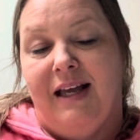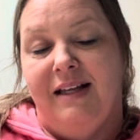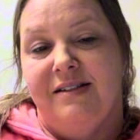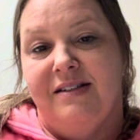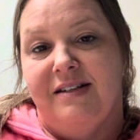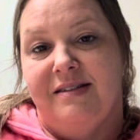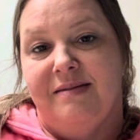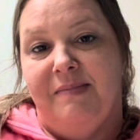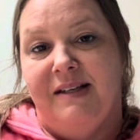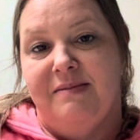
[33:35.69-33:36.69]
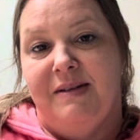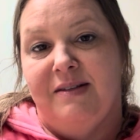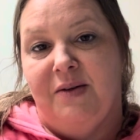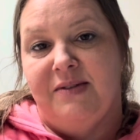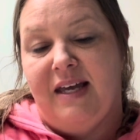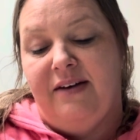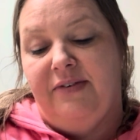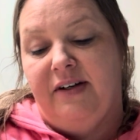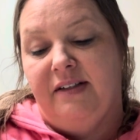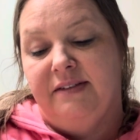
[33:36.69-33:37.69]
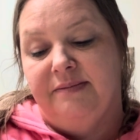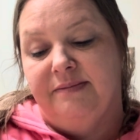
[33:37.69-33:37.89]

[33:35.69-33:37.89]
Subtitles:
That just makes me so sad for her.